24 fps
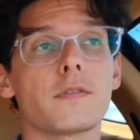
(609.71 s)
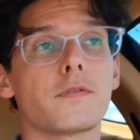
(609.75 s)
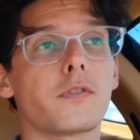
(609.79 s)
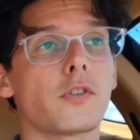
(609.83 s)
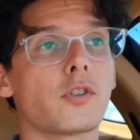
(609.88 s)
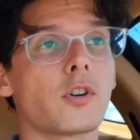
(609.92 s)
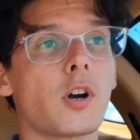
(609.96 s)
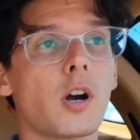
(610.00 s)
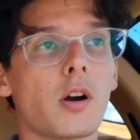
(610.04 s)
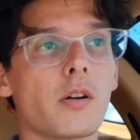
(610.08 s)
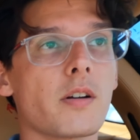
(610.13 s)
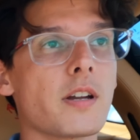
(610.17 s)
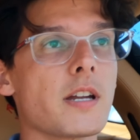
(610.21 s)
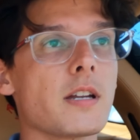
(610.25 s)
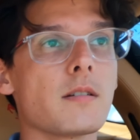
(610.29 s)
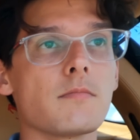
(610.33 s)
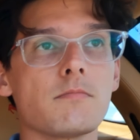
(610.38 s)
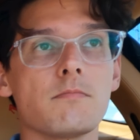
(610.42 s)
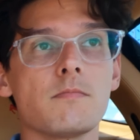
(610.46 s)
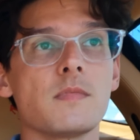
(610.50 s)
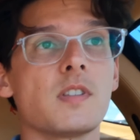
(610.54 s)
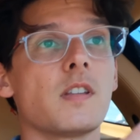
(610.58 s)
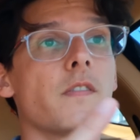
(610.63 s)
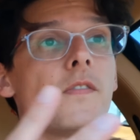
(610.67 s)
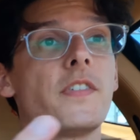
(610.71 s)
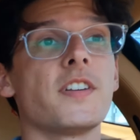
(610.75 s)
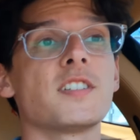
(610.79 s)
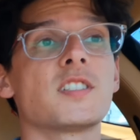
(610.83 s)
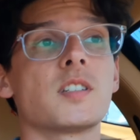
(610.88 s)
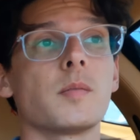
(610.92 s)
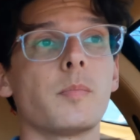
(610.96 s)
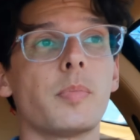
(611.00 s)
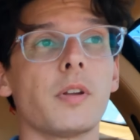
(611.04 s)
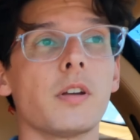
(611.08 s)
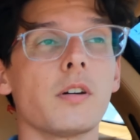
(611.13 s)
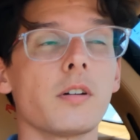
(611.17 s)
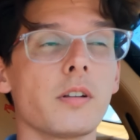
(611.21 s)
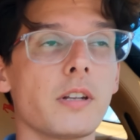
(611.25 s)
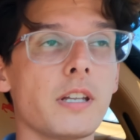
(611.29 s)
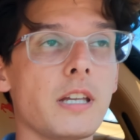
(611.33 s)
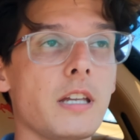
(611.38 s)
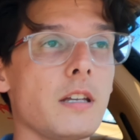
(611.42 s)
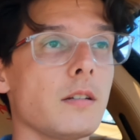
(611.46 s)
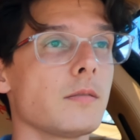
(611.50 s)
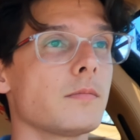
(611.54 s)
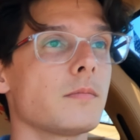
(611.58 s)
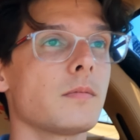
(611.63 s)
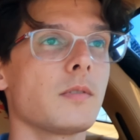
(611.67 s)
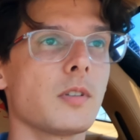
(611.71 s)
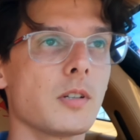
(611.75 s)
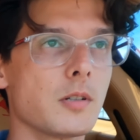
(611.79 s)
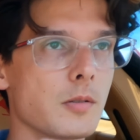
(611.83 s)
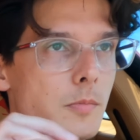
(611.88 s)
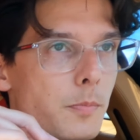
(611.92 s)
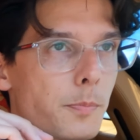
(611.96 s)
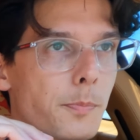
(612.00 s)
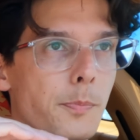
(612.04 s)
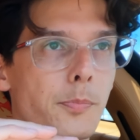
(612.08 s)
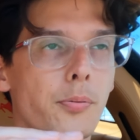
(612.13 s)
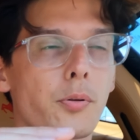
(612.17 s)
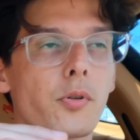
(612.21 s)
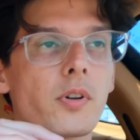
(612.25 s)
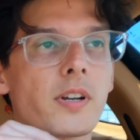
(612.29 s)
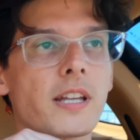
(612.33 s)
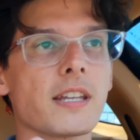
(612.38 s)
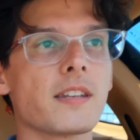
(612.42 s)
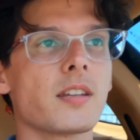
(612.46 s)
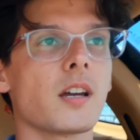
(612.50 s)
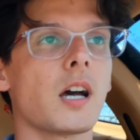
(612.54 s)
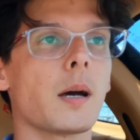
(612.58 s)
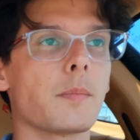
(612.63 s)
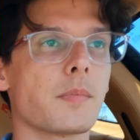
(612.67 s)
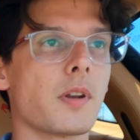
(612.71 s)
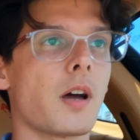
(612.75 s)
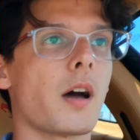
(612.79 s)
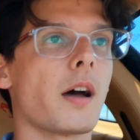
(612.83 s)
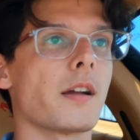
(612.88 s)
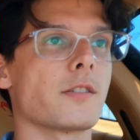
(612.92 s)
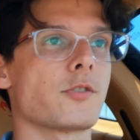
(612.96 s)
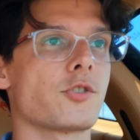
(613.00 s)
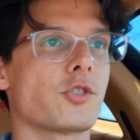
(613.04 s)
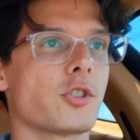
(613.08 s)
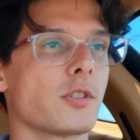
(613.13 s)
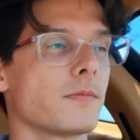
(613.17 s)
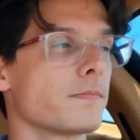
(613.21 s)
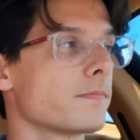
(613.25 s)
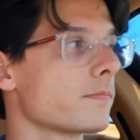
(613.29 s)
a Ferrari, the visibility, pretty top notch.